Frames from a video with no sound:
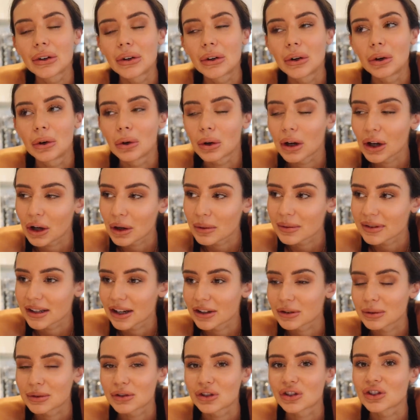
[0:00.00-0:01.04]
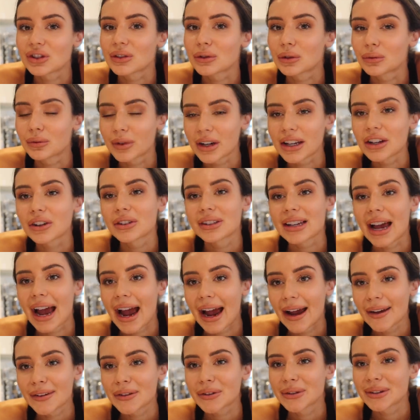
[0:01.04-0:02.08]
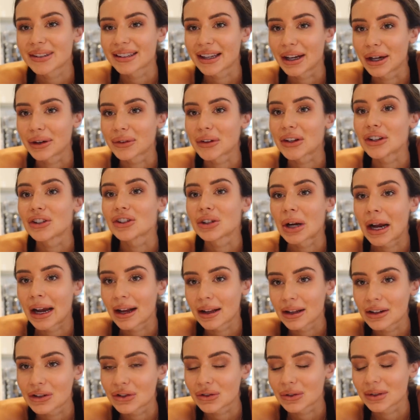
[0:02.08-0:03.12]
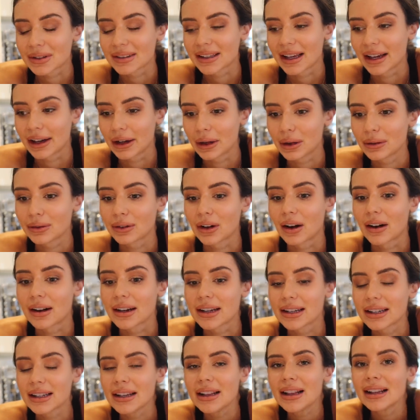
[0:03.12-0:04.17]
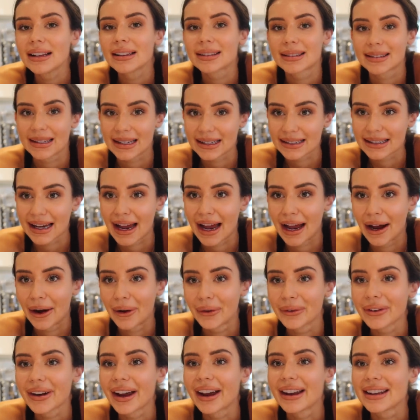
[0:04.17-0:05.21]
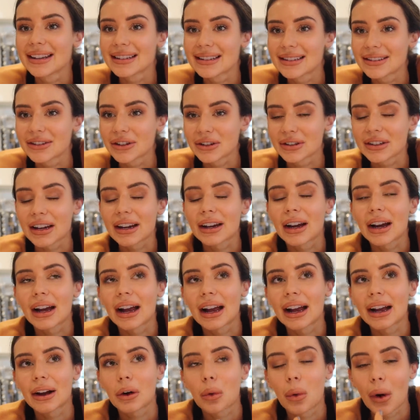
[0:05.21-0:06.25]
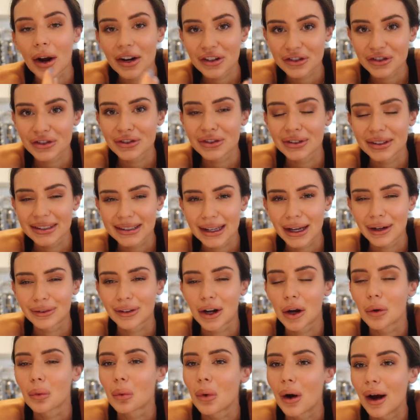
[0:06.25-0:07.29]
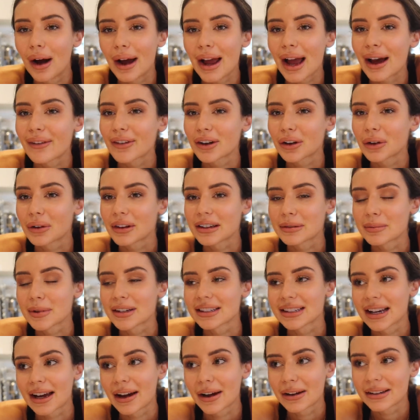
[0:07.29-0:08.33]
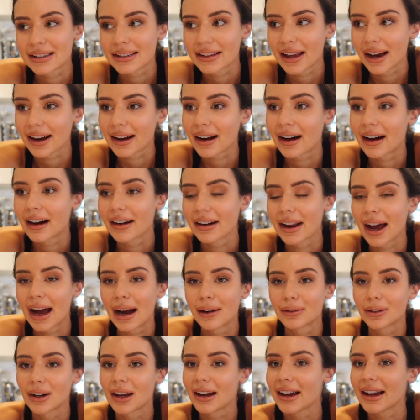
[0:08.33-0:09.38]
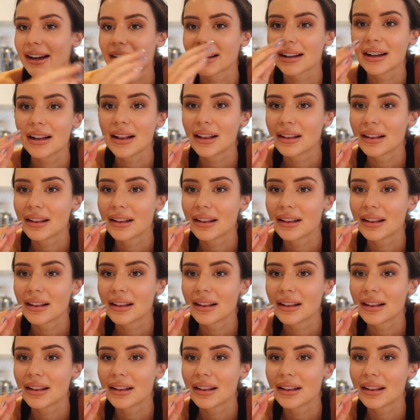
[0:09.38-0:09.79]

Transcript: all it comes down to is just, you've really got to ask yourself and challenge yourself, like sit down and just question yourself, like why have I got this mentality that I can't have like